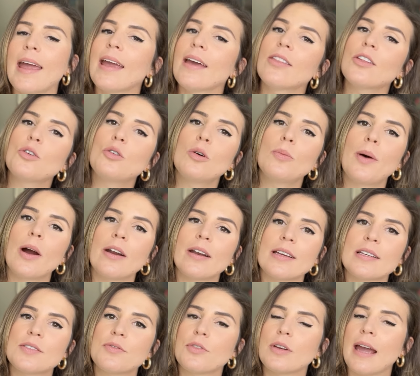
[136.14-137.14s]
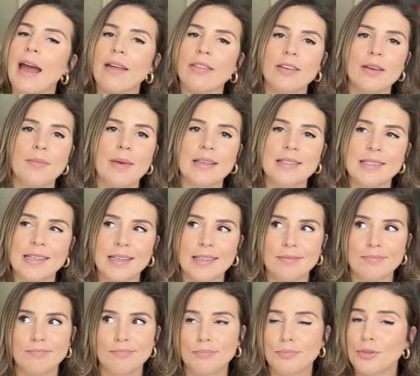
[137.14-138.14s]
And the cool part is Freak Athlete makes
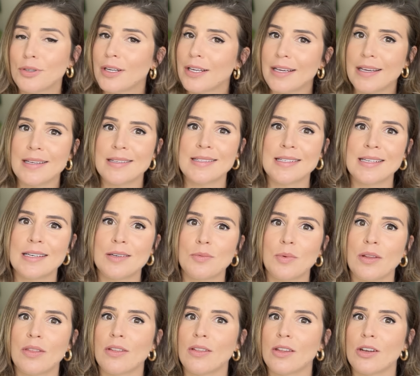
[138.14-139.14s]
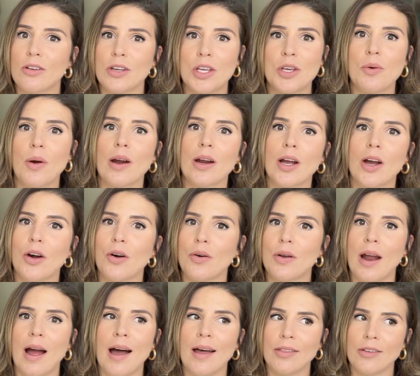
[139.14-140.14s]
it pretty easy with a little QR
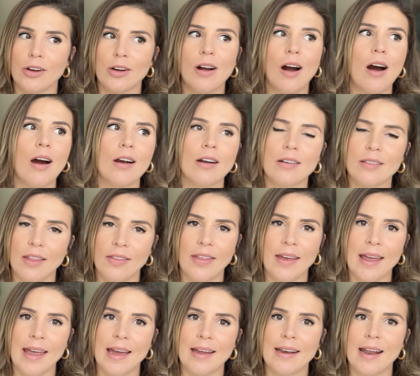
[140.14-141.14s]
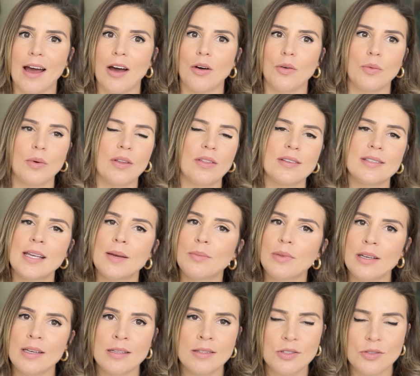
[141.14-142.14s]
code on their card that they hand out with
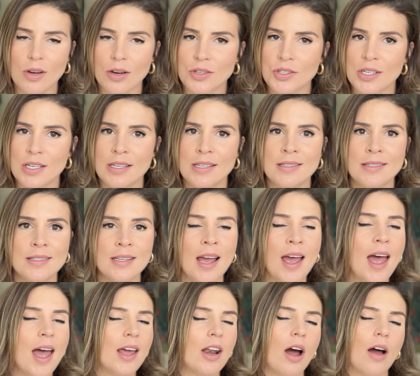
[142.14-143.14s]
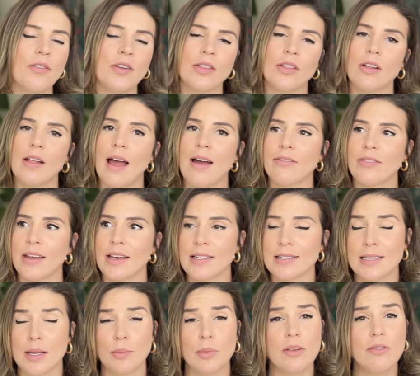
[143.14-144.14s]
assembly instructions. And often they'll have like
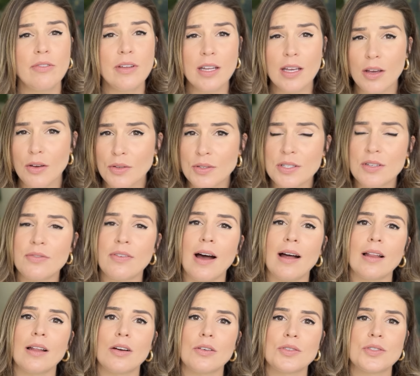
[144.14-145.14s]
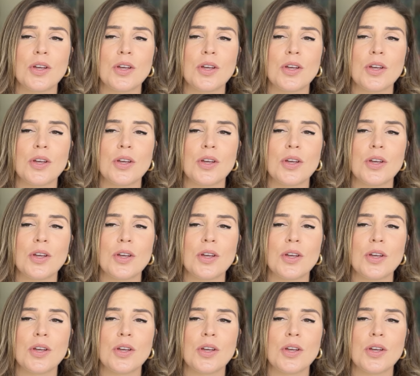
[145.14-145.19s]
assembly videos to follow.